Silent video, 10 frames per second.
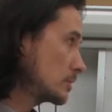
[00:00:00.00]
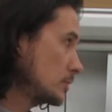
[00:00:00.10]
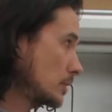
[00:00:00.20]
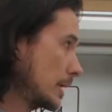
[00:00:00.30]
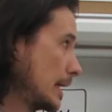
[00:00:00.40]

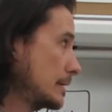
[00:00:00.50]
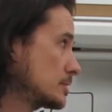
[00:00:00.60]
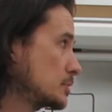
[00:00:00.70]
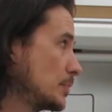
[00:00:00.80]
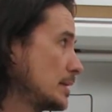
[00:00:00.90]
looking at
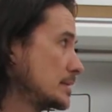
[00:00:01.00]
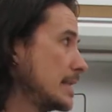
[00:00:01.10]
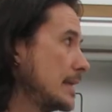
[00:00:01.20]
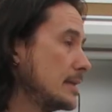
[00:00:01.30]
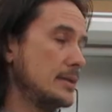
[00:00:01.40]

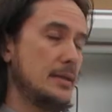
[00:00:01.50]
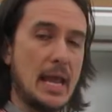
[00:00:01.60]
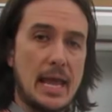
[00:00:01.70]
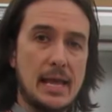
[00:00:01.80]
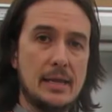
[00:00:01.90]
spontaneity
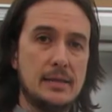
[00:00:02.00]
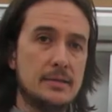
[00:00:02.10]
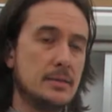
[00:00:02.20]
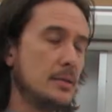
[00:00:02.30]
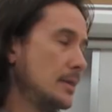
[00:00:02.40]

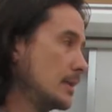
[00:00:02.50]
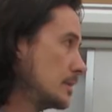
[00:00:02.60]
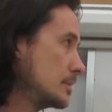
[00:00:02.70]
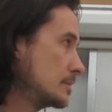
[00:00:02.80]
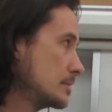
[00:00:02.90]
and
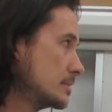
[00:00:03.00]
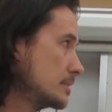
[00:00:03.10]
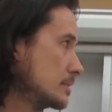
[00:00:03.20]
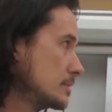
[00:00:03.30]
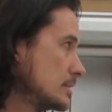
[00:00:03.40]

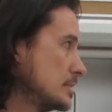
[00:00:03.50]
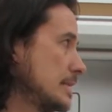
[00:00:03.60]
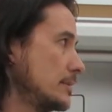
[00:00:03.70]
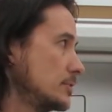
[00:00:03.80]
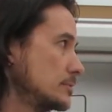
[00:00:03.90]

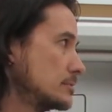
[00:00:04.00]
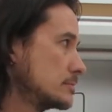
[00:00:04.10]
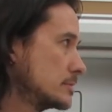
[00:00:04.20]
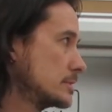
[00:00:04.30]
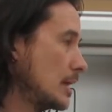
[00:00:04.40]
standard
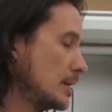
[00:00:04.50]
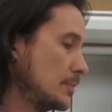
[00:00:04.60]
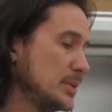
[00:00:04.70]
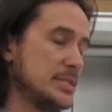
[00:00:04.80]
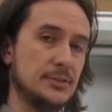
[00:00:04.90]

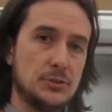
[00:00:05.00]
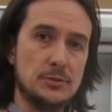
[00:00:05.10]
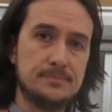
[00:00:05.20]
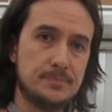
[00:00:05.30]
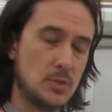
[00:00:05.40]
potential.
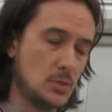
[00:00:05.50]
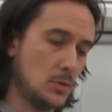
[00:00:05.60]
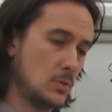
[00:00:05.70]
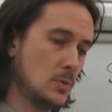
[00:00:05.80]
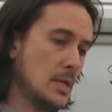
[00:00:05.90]

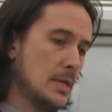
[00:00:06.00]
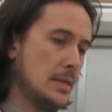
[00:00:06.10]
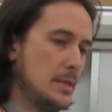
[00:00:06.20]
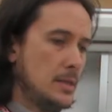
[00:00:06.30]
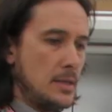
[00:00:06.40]
So
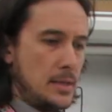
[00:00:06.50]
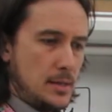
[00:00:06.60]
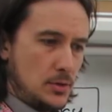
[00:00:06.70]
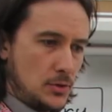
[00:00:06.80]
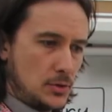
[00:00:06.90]

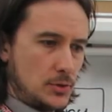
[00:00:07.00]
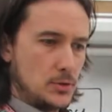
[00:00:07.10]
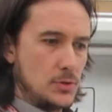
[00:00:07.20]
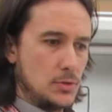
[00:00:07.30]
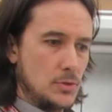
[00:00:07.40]
you're
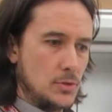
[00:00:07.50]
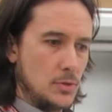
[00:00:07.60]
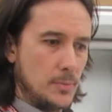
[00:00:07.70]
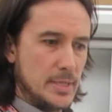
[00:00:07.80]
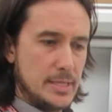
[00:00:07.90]

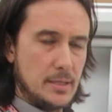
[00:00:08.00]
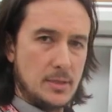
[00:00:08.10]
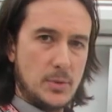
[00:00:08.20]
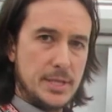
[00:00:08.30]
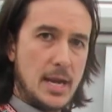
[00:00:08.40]
going to be
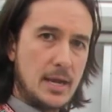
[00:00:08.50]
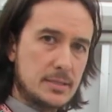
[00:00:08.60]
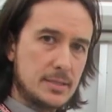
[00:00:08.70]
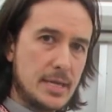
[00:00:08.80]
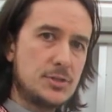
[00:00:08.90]
dealing with an
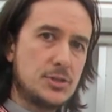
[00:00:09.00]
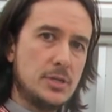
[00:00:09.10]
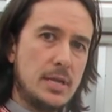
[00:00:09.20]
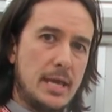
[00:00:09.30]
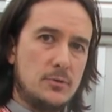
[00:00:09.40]

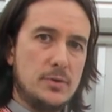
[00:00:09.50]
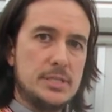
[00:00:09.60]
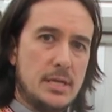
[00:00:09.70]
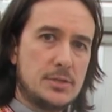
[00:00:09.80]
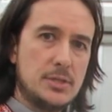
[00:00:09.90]
oxidation and a
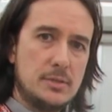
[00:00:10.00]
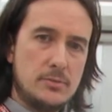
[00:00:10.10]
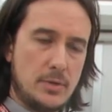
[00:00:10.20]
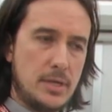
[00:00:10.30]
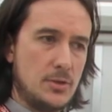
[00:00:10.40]
reduction,
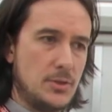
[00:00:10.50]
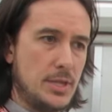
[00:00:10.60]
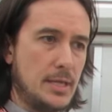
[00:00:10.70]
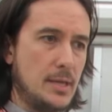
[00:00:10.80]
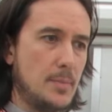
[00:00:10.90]
right? You're
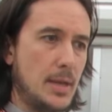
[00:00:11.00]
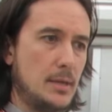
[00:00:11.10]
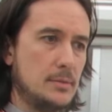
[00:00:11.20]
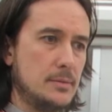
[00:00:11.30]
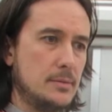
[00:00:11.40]
thinking
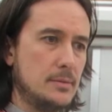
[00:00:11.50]
about